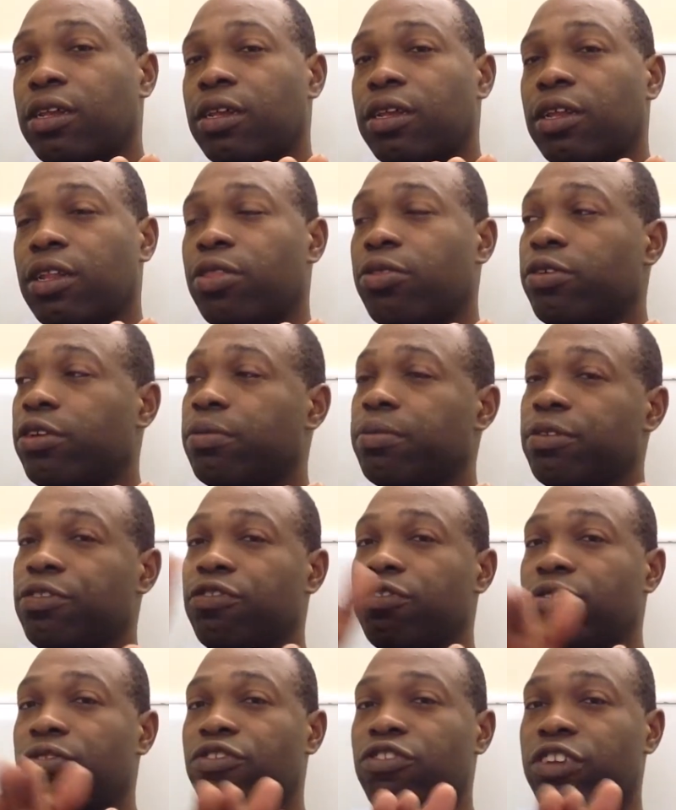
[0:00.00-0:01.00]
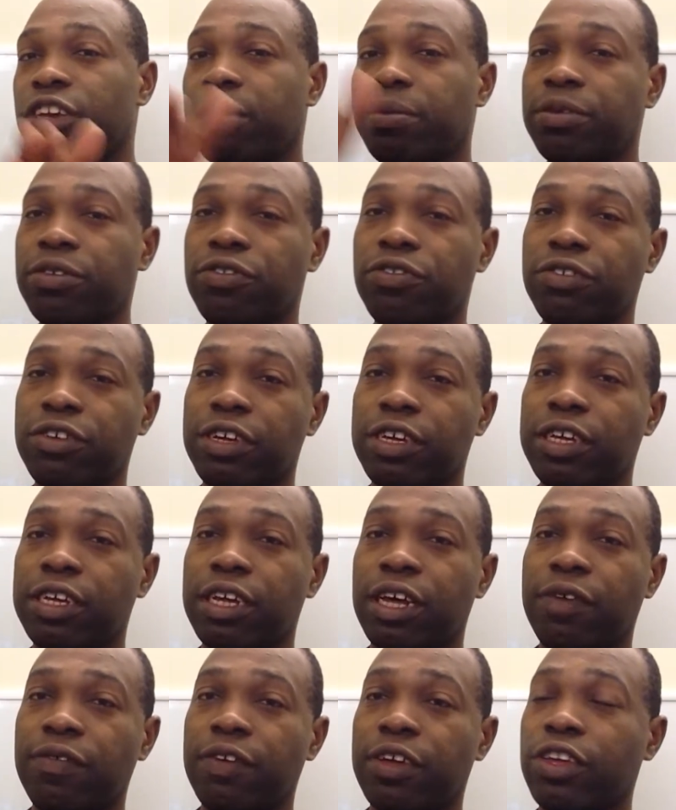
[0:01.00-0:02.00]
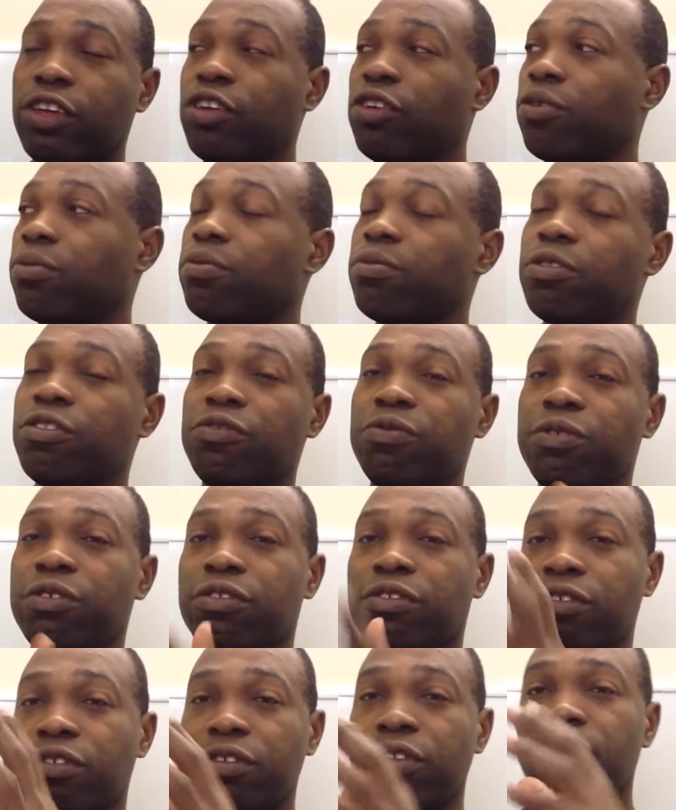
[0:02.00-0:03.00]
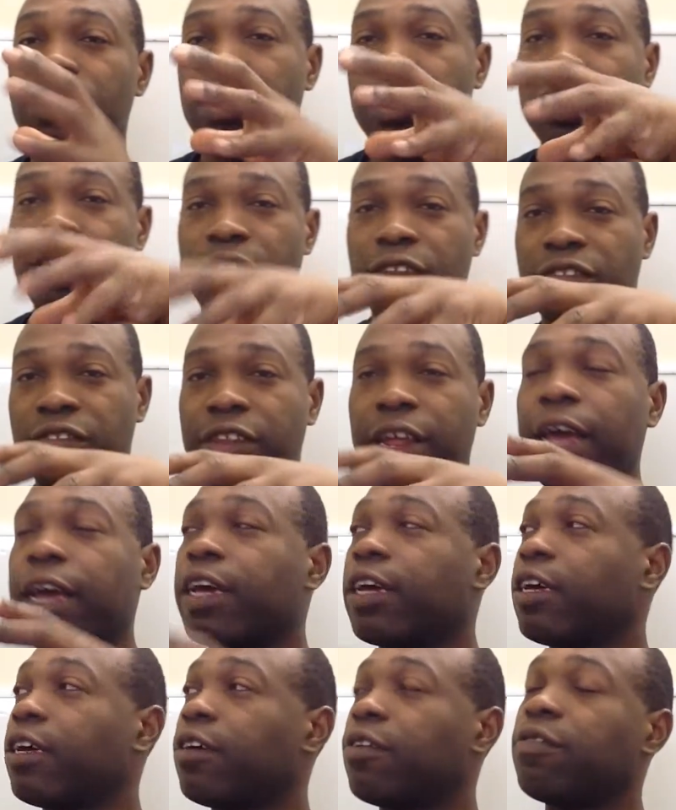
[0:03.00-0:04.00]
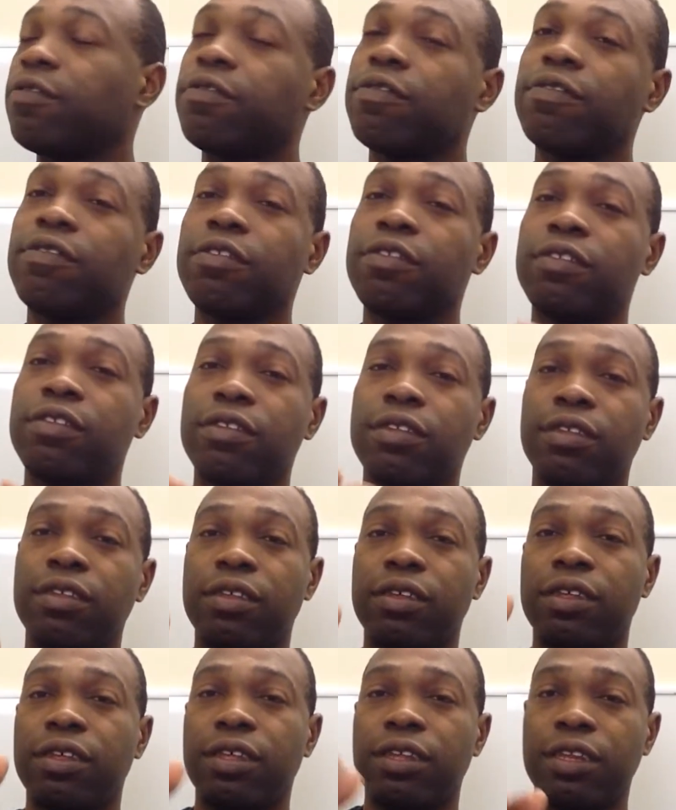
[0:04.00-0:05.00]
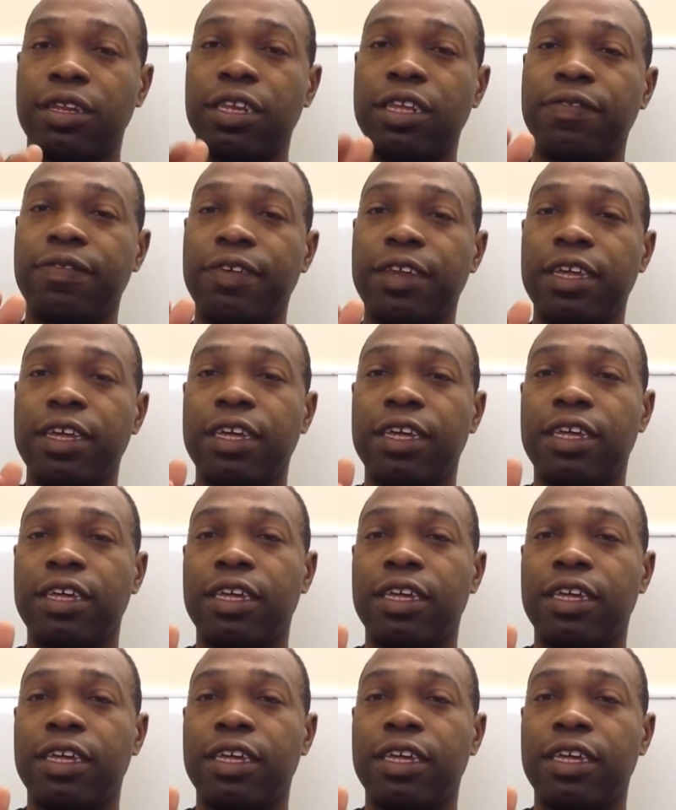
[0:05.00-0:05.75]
the three-dimensional geometry of a cube, which was the stack of DVD